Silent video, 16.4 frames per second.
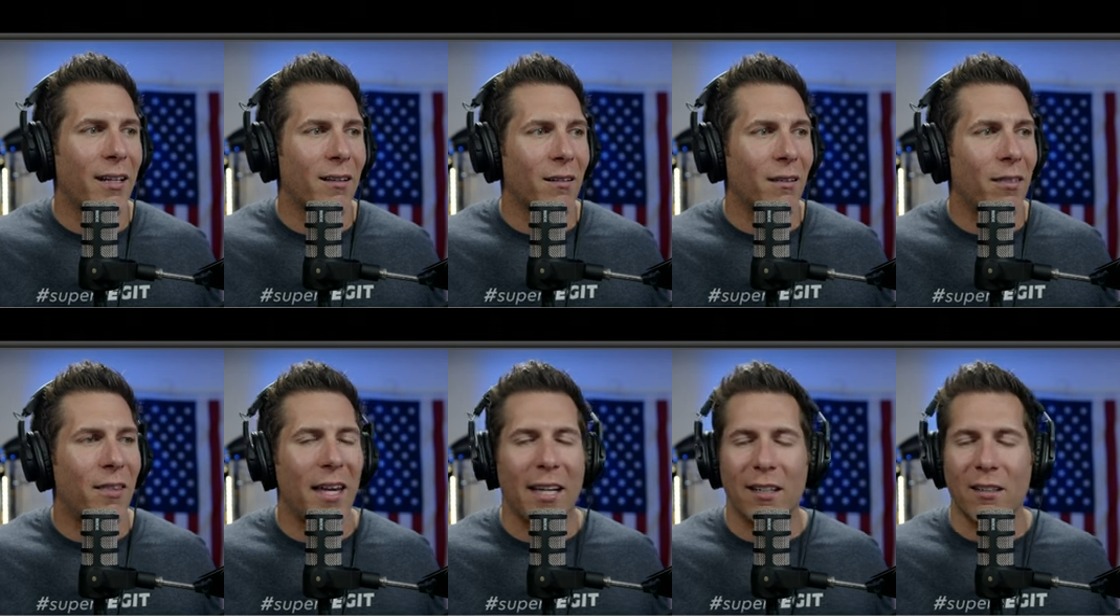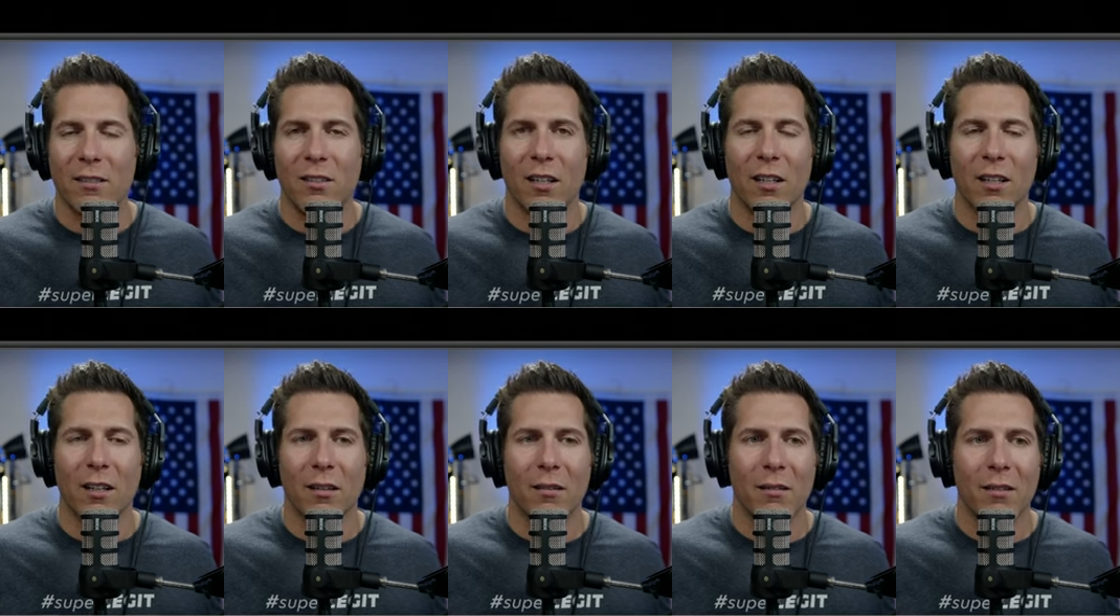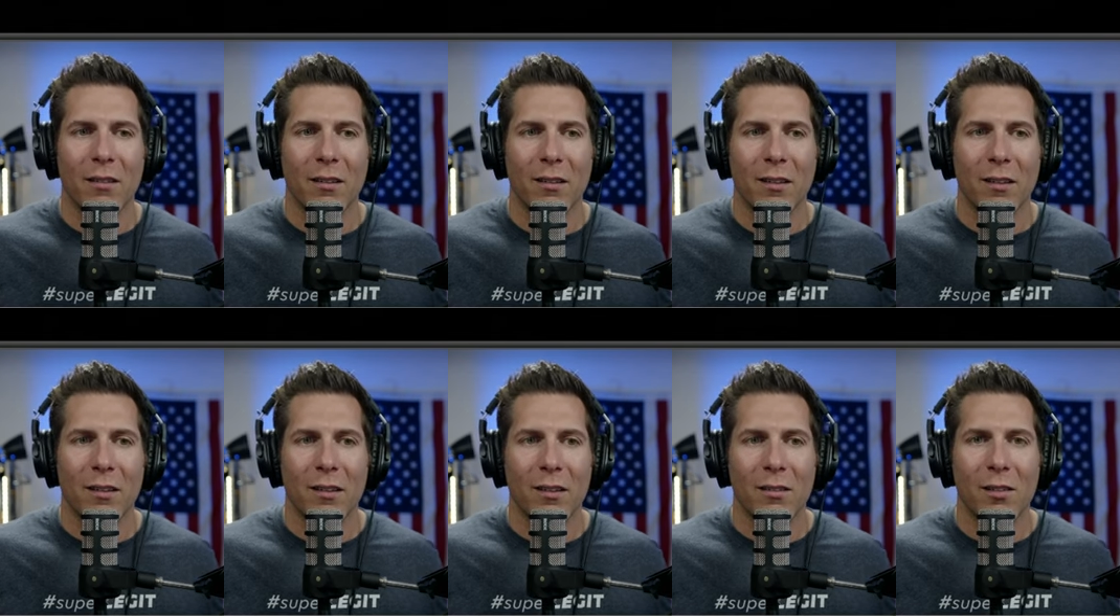thing to
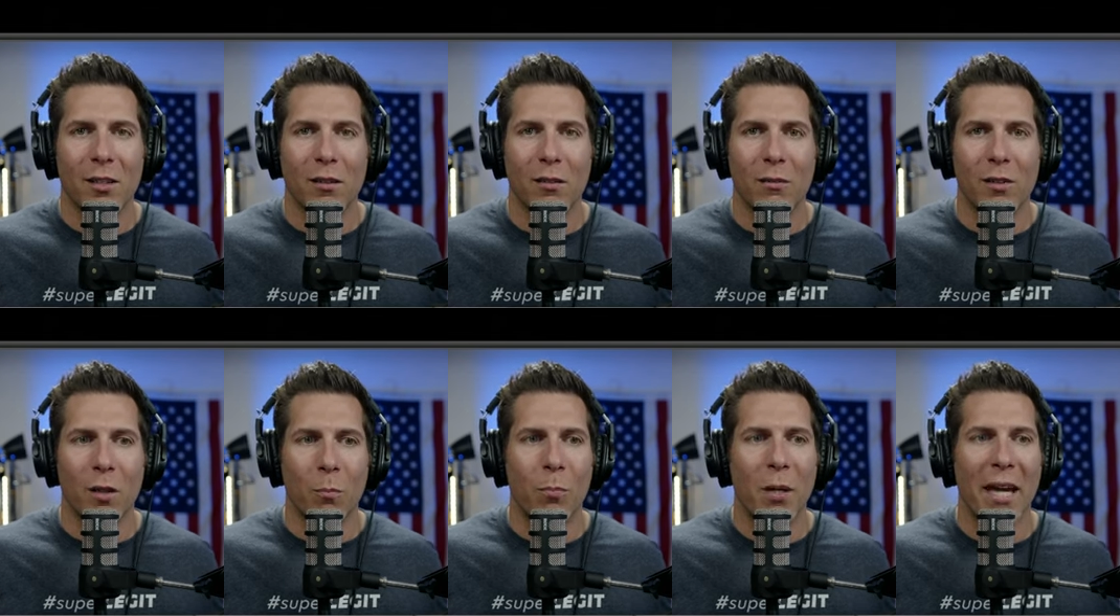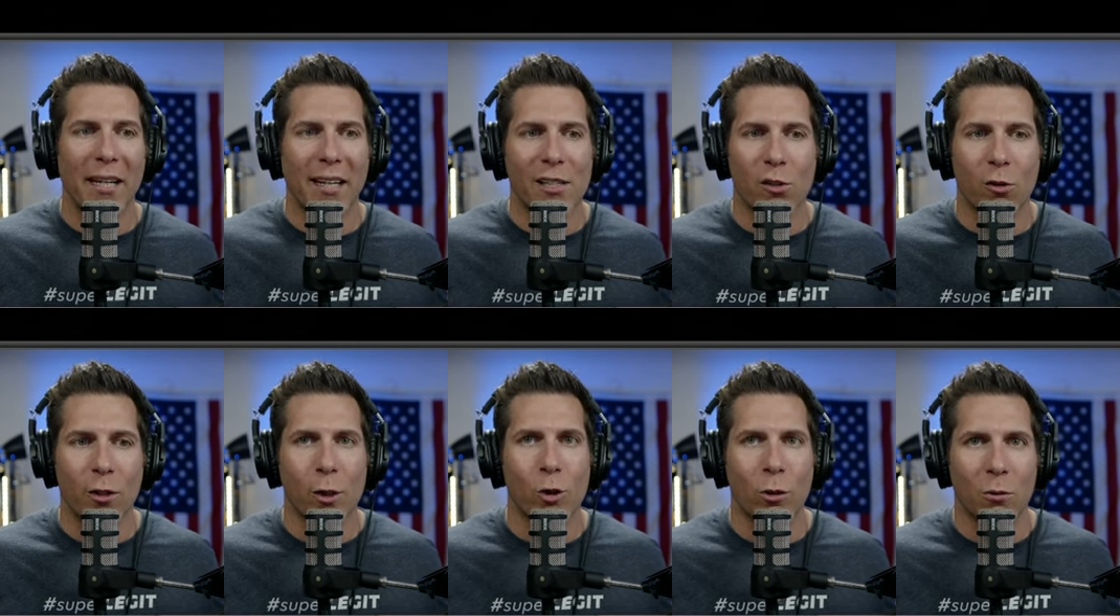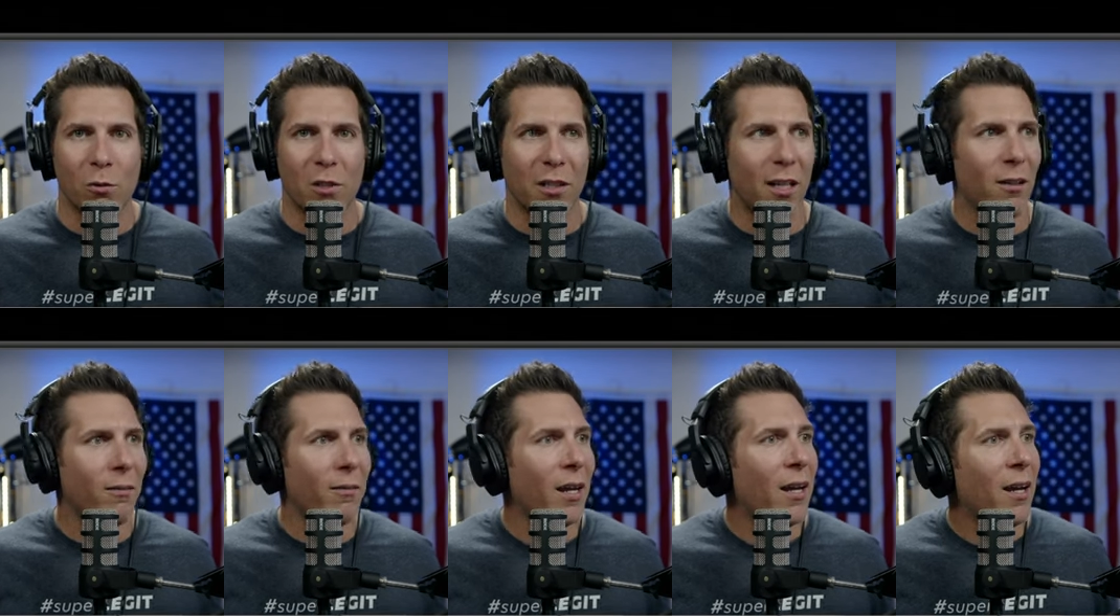pick as your issues, you know?